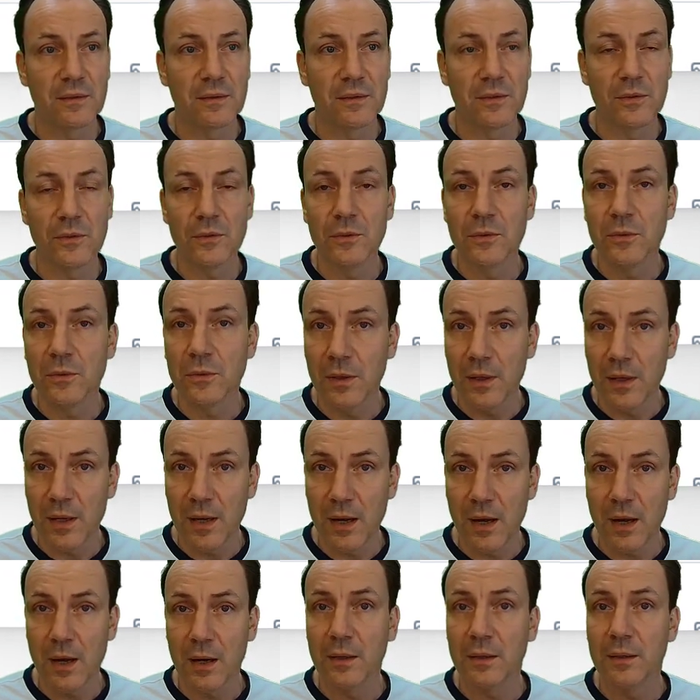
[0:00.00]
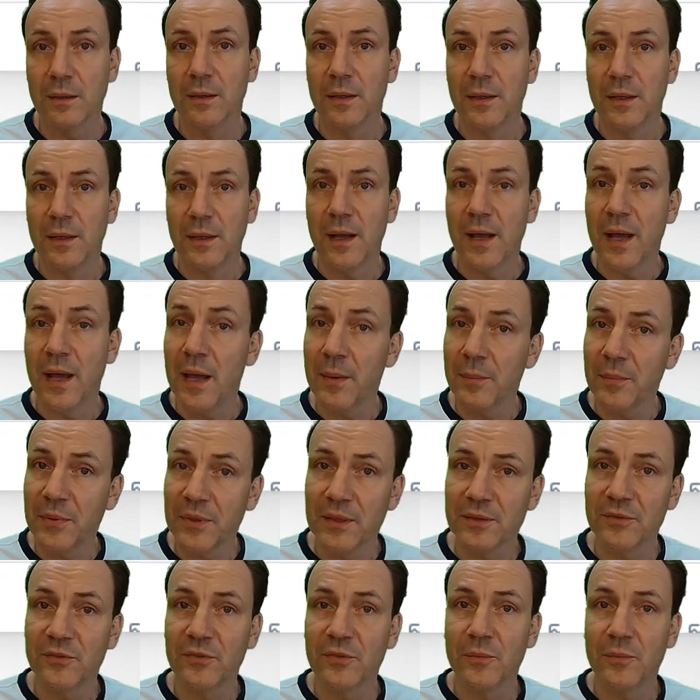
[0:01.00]
you are a happy
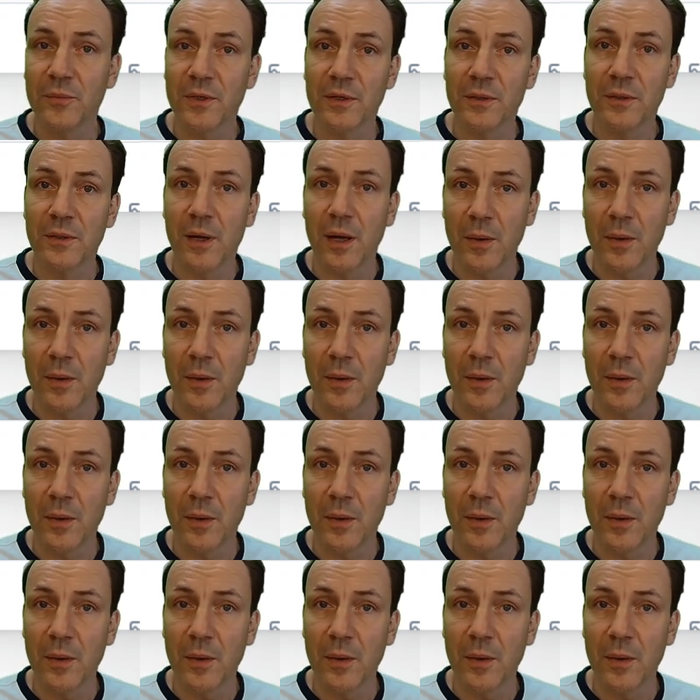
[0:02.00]
customer up